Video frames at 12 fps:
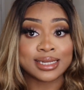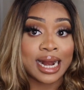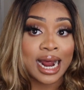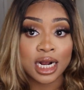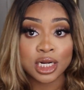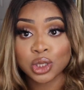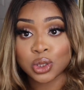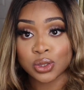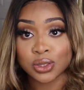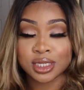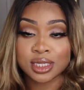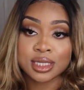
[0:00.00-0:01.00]

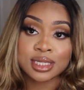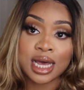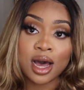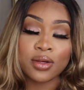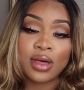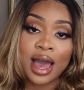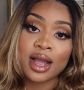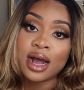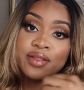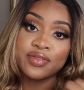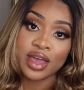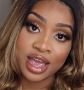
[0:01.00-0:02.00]
natural. This is how I
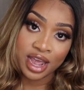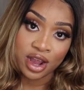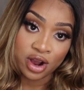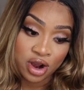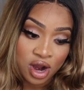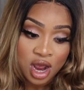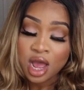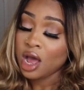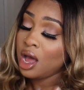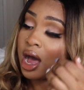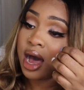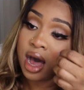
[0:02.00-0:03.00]
got the hair.
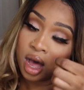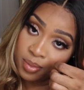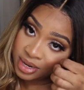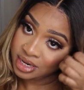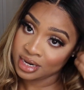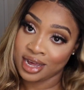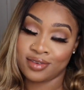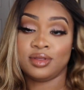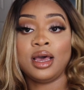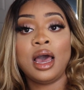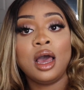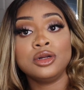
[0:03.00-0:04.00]
I didn't have
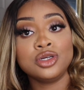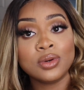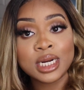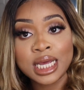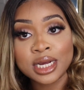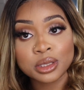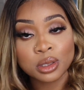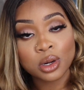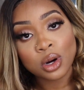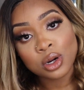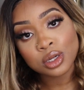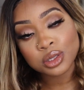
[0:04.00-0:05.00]
to do any extra
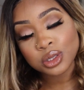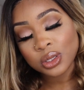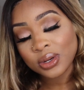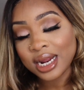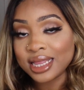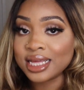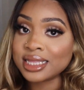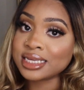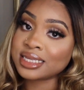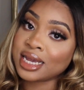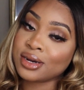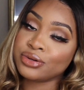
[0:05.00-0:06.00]
curls to it. I think
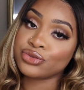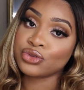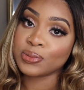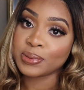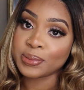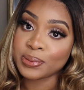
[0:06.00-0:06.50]
this hair is super